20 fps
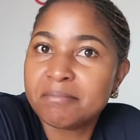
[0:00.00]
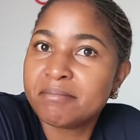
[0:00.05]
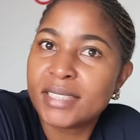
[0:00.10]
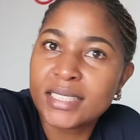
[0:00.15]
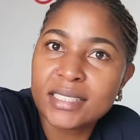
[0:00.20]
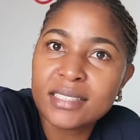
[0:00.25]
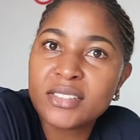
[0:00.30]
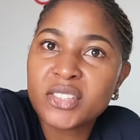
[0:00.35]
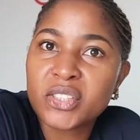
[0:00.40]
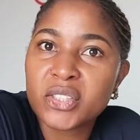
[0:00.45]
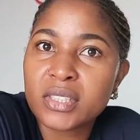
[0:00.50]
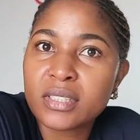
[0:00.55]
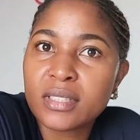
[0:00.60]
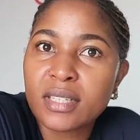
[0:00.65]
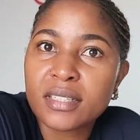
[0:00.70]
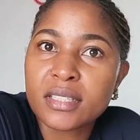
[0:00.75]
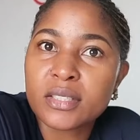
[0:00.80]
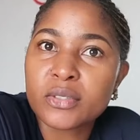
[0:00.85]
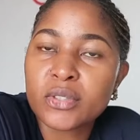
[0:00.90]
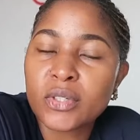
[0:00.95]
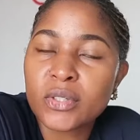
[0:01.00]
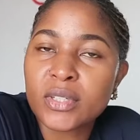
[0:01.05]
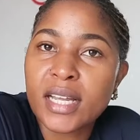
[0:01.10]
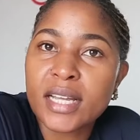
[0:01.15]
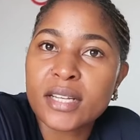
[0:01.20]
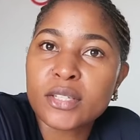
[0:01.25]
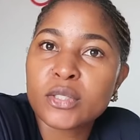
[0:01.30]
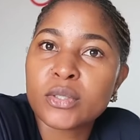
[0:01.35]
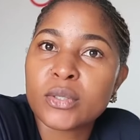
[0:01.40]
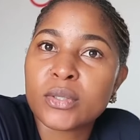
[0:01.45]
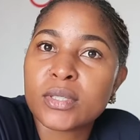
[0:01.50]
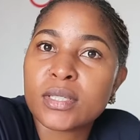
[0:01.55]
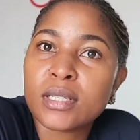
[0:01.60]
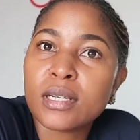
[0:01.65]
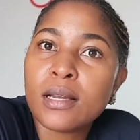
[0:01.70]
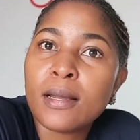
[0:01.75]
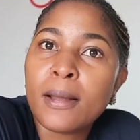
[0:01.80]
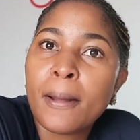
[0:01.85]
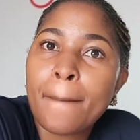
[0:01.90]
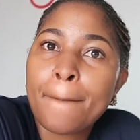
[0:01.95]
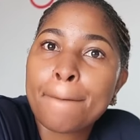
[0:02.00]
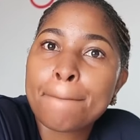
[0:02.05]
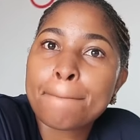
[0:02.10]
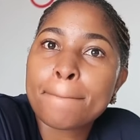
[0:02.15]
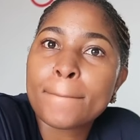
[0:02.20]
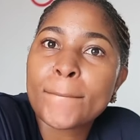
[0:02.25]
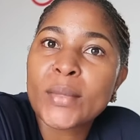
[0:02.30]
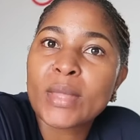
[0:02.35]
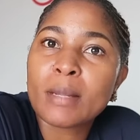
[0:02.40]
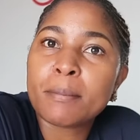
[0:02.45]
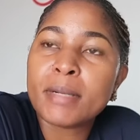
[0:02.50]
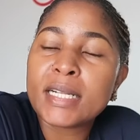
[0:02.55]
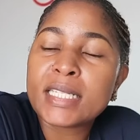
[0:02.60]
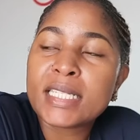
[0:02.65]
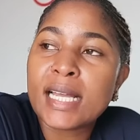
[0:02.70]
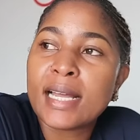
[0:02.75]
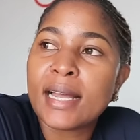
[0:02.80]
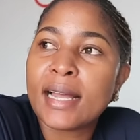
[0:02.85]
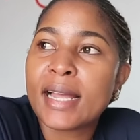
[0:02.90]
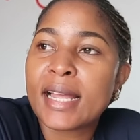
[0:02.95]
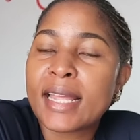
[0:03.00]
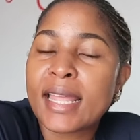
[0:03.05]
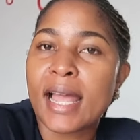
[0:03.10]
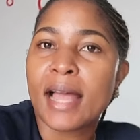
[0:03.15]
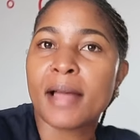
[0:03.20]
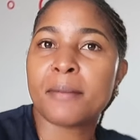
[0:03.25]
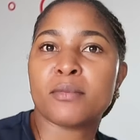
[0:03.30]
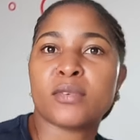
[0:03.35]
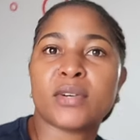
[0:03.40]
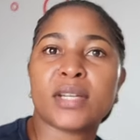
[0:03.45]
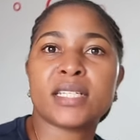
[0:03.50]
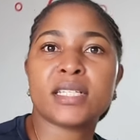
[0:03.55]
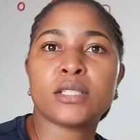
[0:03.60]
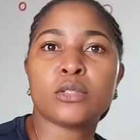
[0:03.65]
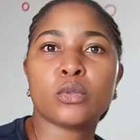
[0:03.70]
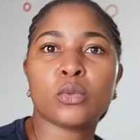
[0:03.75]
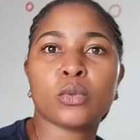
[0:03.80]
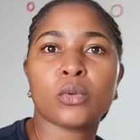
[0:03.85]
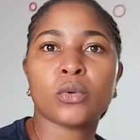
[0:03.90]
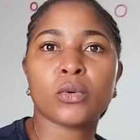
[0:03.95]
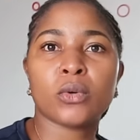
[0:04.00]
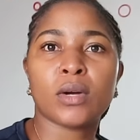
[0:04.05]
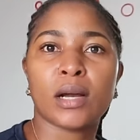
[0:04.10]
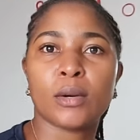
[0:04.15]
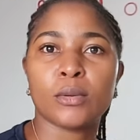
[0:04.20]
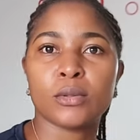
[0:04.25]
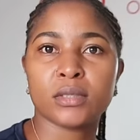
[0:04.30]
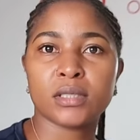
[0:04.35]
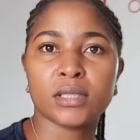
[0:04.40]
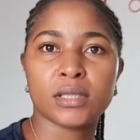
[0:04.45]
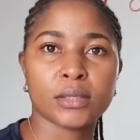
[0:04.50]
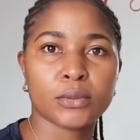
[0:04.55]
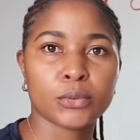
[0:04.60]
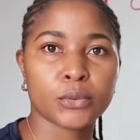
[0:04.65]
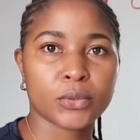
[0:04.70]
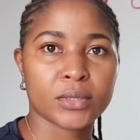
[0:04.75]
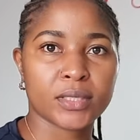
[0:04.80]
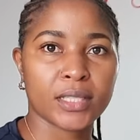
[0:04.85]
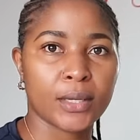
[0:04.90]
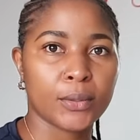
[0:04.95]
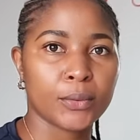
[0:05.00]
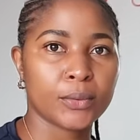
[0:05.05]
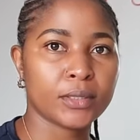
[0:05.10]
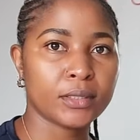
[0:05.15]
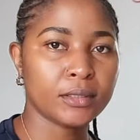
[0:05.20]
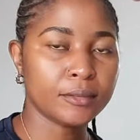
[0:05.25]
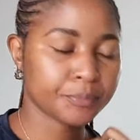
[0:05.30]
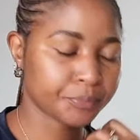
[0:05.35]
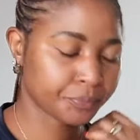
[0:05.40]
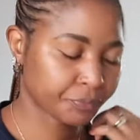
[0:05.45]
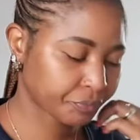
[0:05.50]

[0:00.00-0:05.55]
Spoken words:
this is just an introduction, but yeah, I'm ready to go out to town